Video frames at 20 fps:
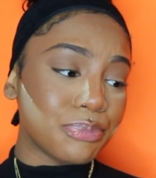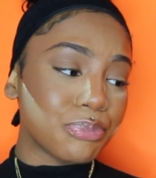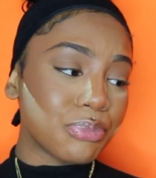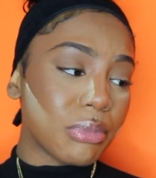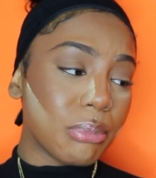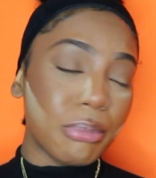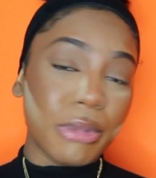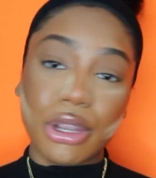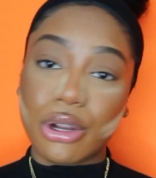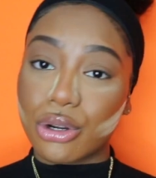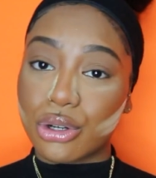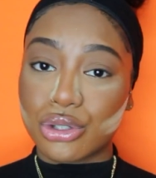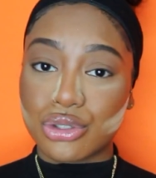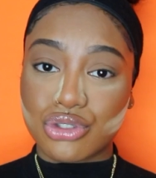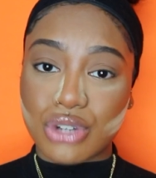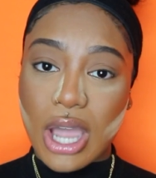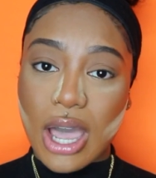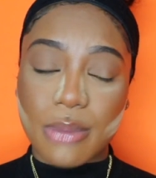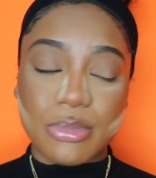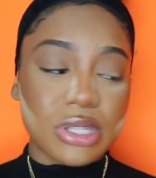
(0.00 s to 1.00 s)
miracle
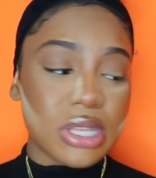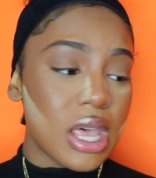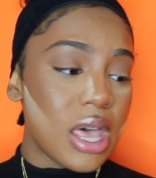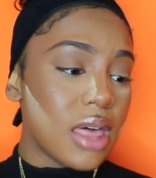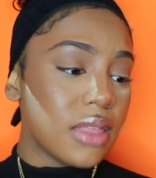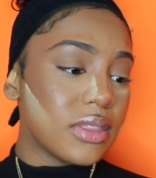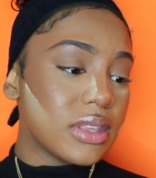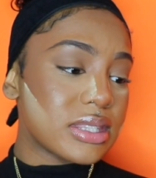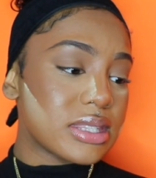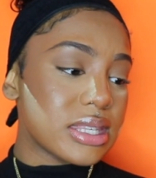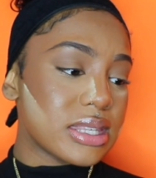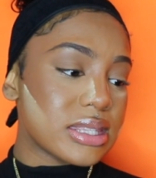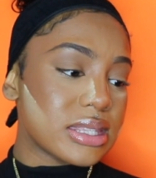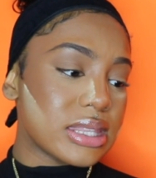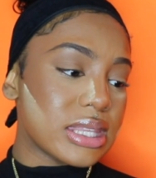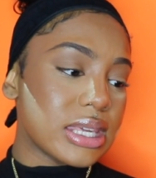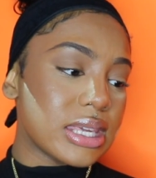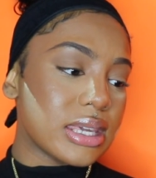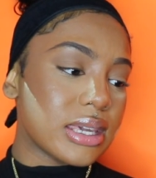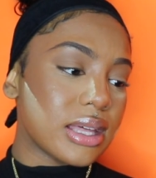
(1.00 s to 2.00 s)
drops. This is
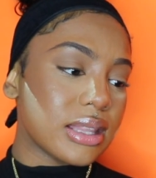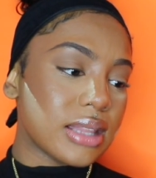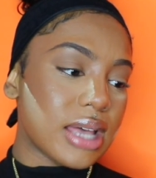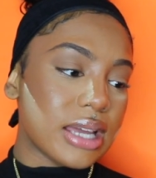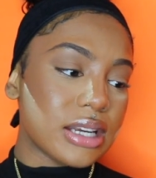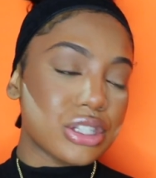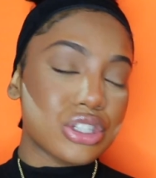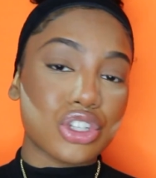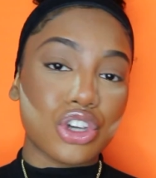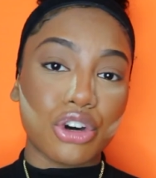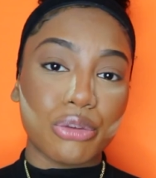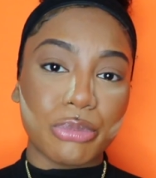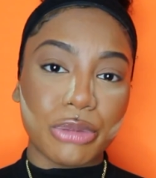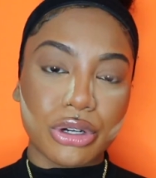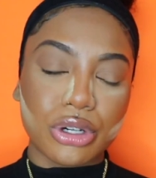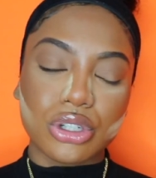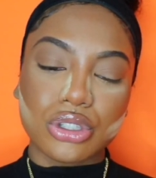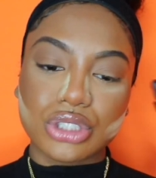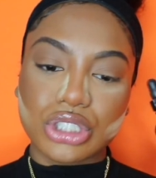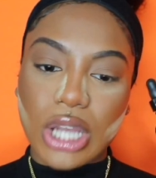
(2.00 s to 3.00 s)
the Kaleidoscope
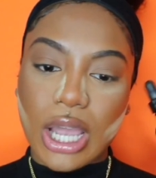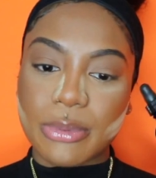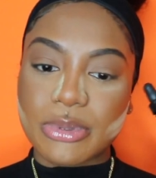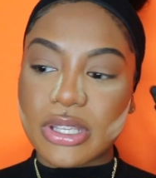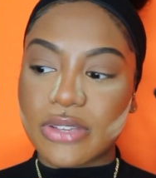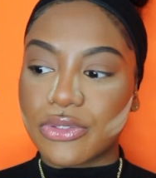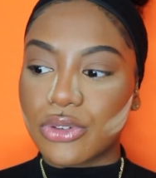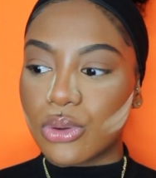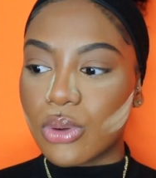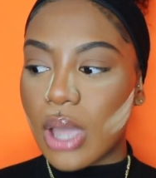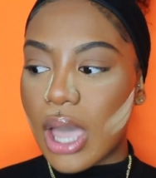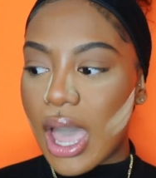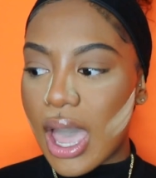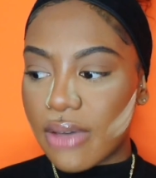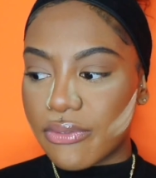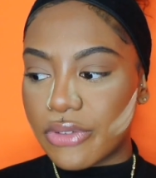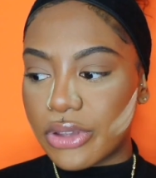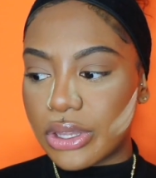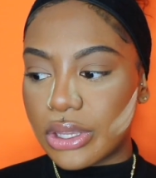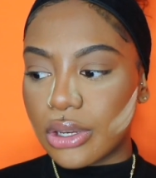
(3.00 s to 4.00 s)
miracle drops. If you
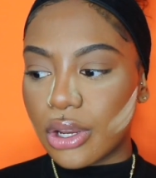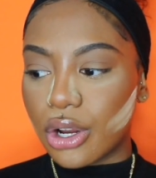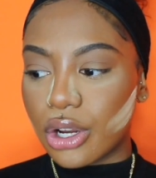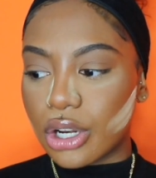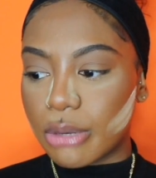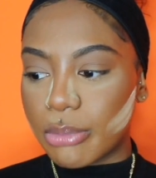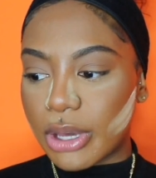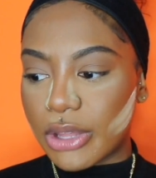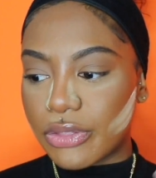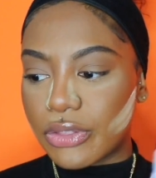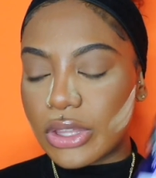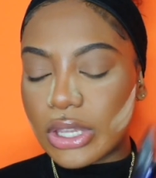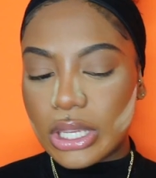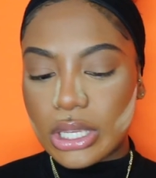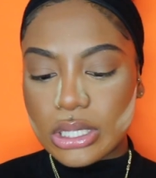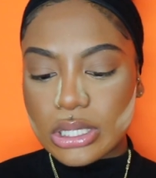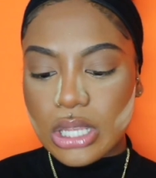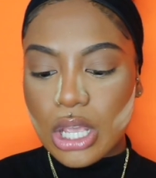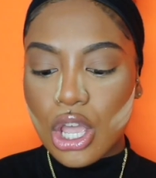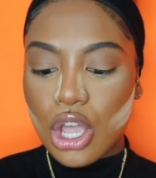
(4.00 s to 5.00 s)
haven't heard about
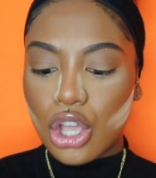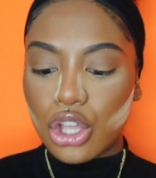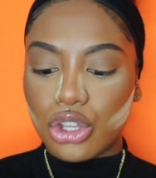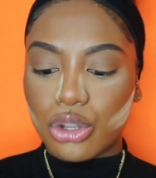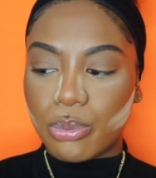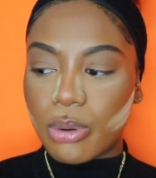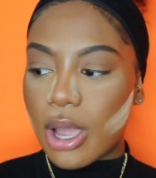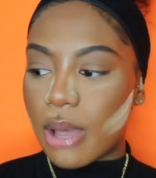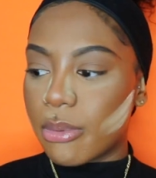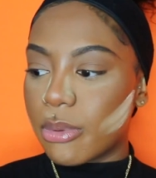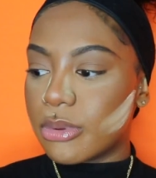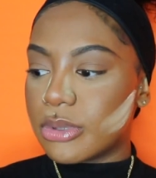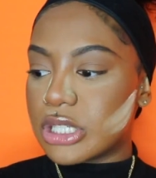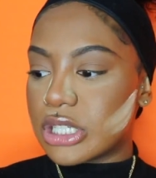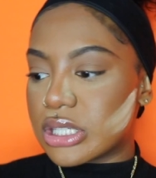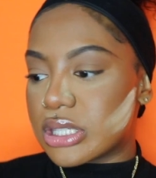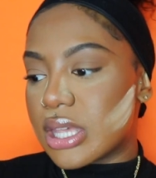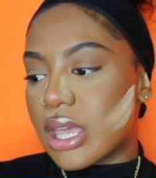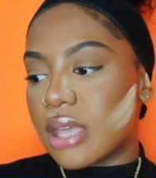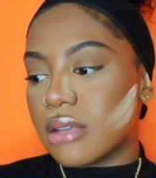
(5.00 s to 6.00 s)
these, you probably
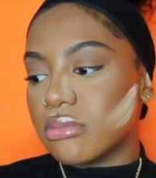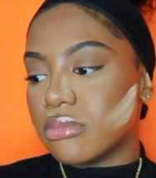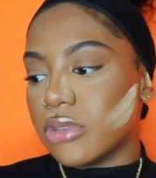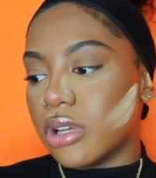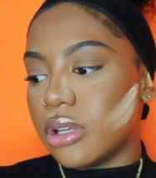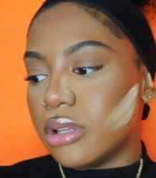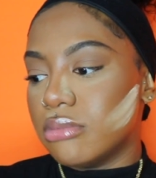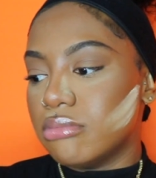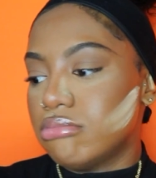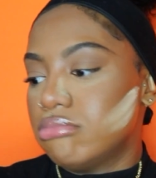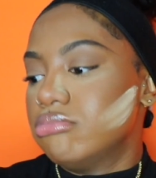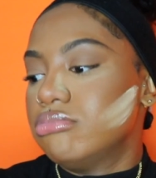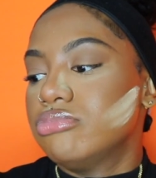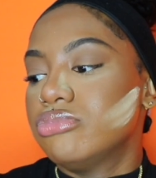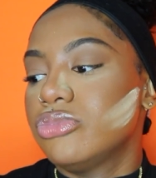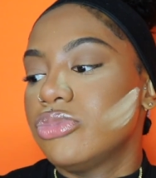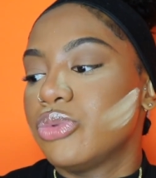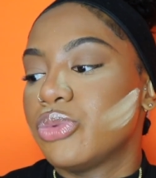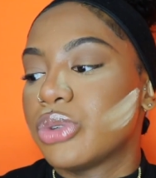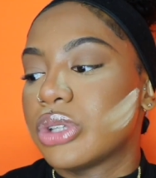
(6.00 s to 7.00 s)
just
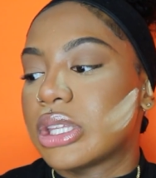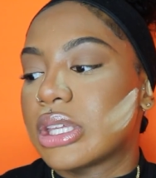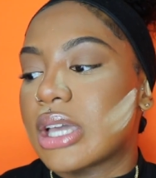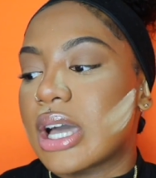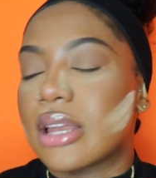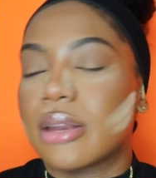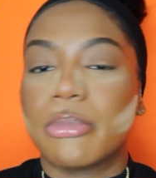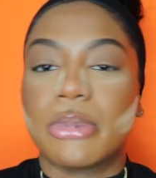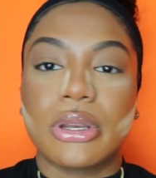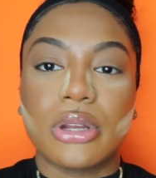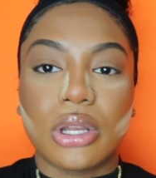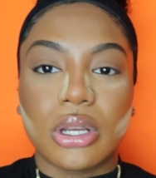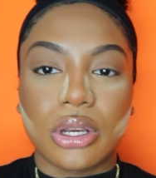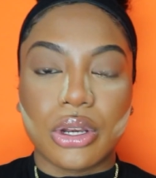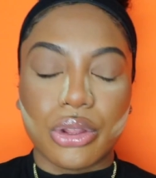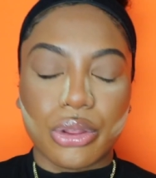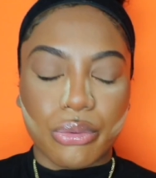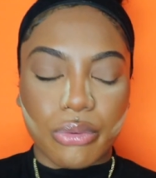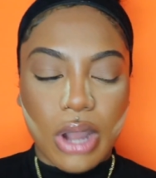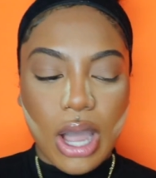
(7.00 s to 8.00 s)
really kind of been
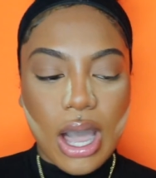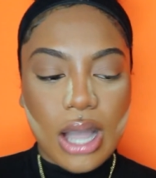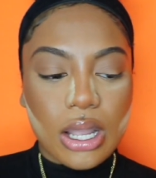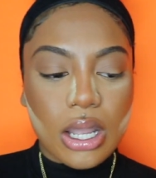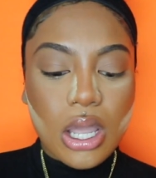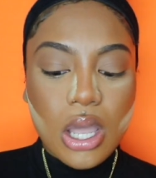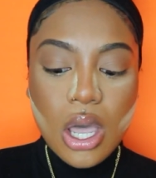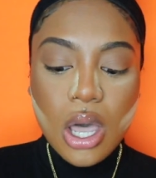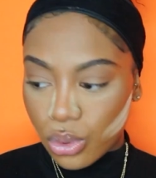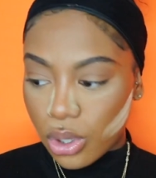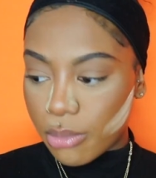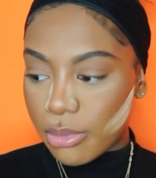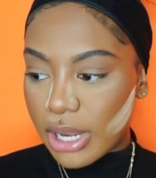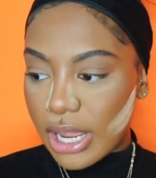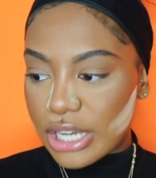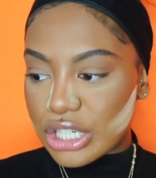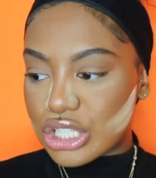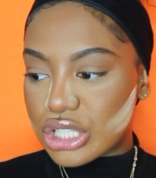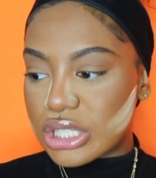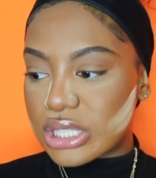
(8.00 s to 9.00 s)
under the rock. The woman
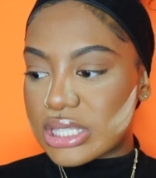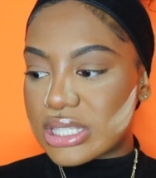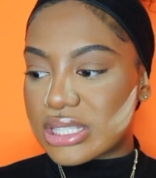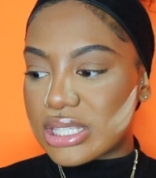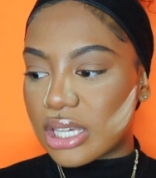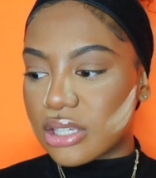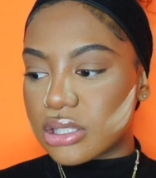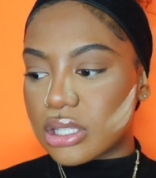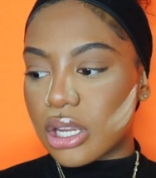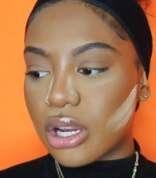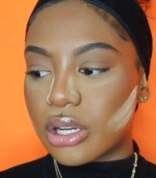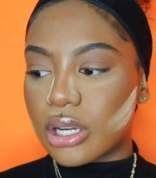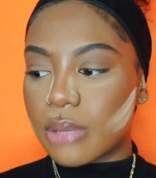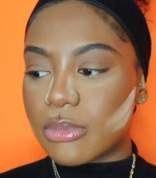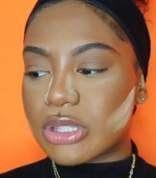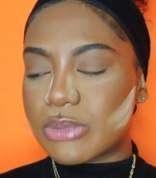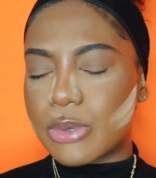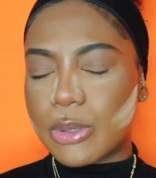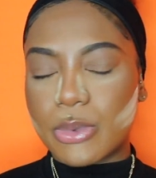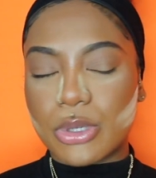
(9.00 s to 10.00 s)
actually sells it. Her name
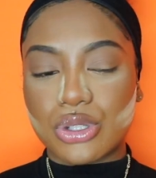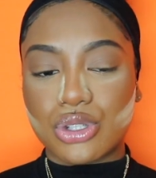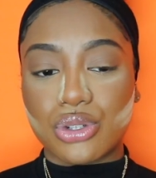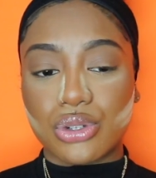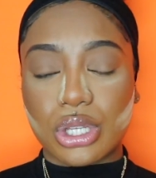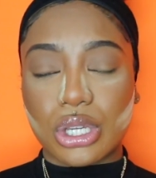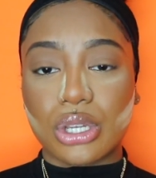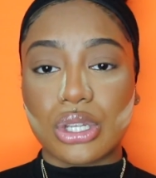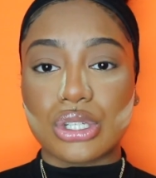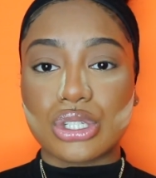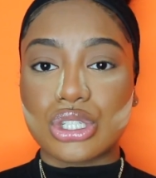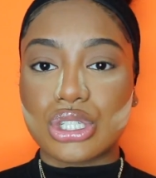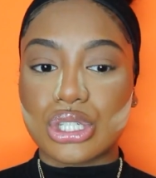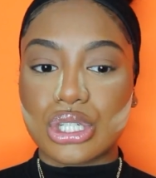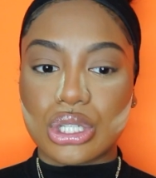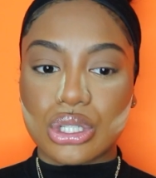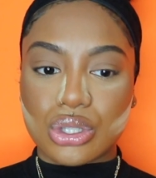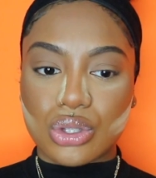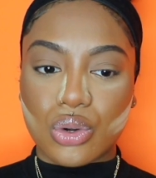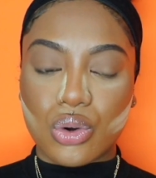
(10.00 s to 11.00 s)
is BB Judy, and
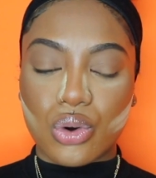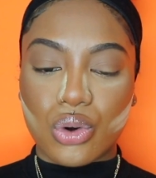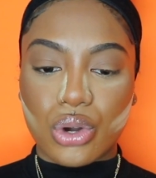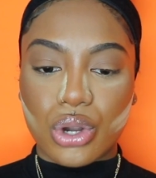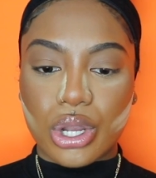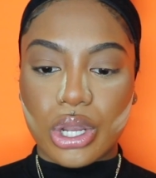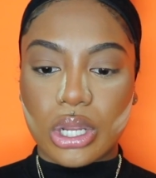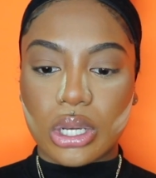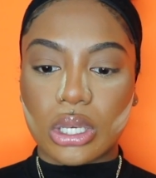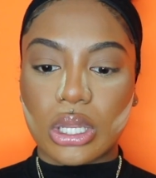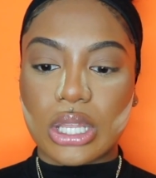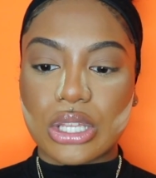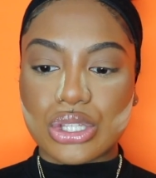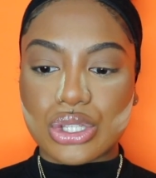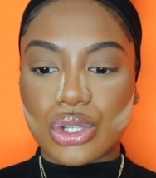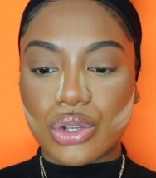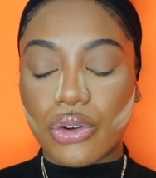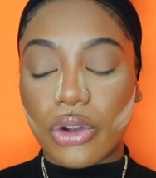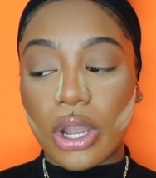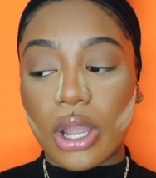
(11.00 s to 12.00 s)
she's on
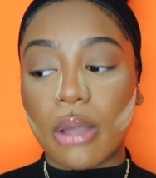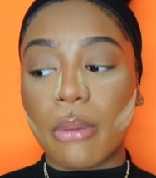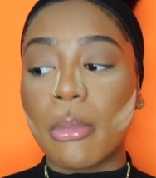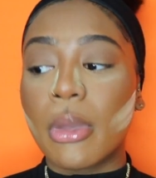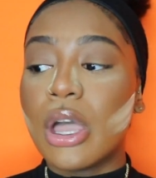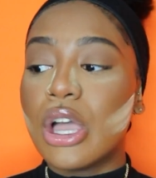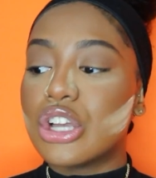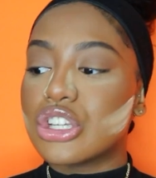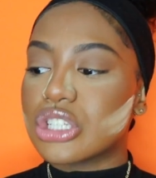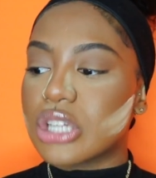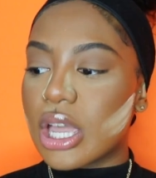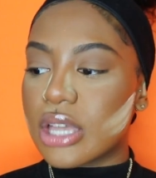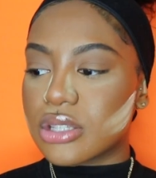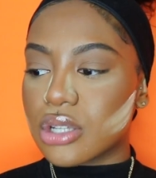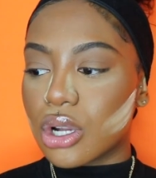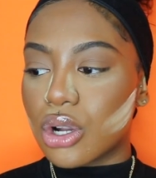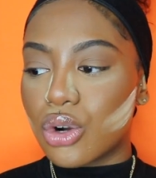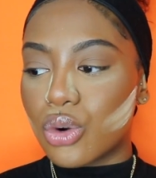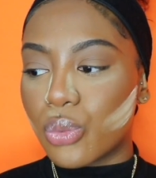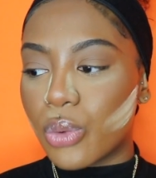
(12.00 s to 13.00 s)
Instagram. She has
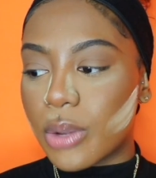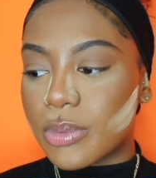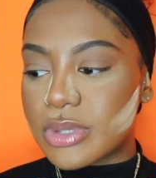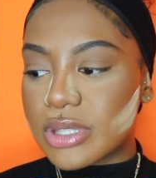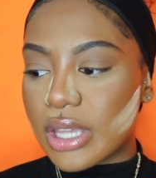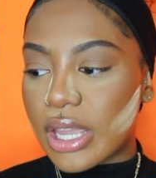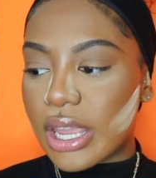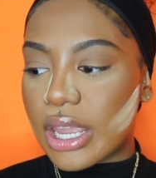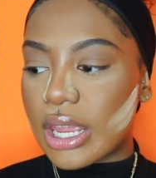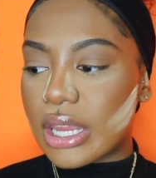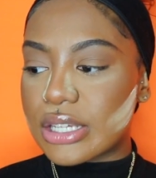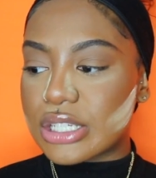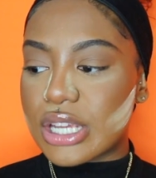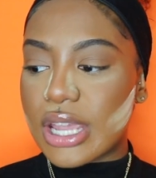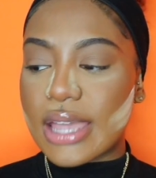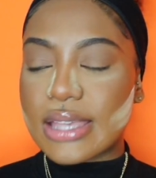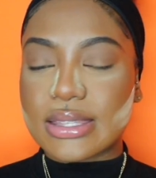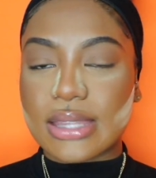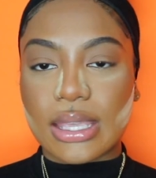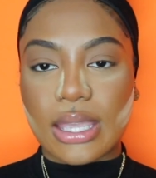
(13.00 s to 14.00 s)
her own website, and she
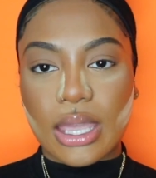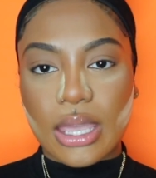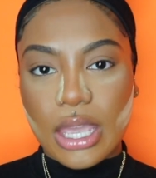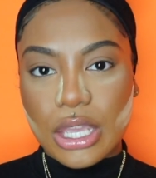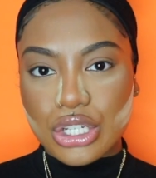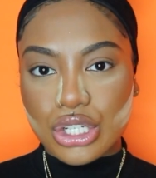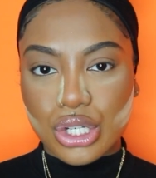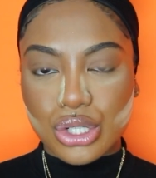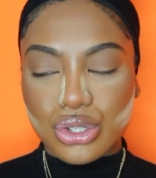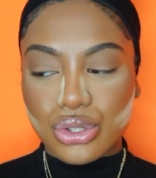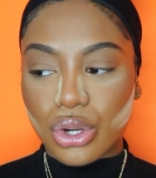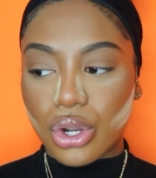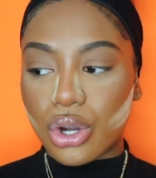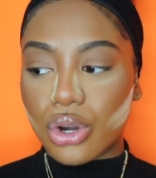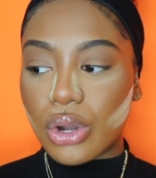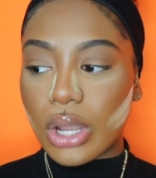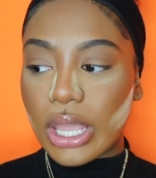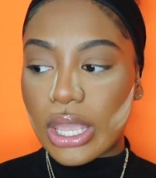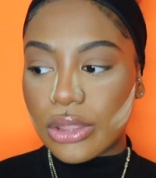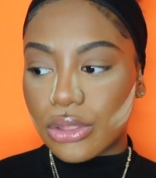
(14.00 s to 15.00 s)
has like an edge
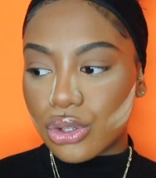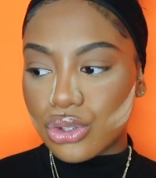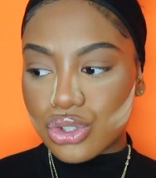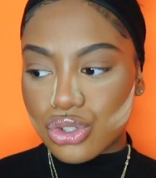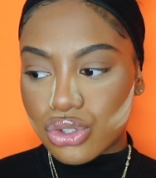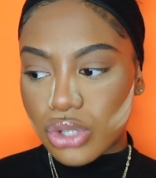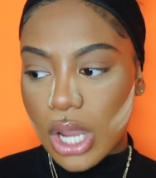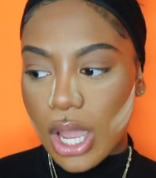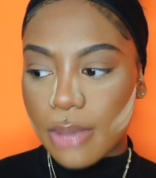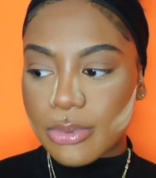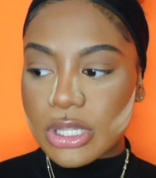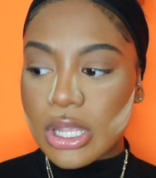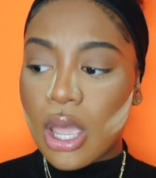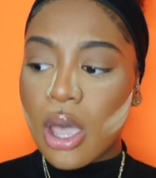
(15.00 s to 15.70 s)
control and those drops.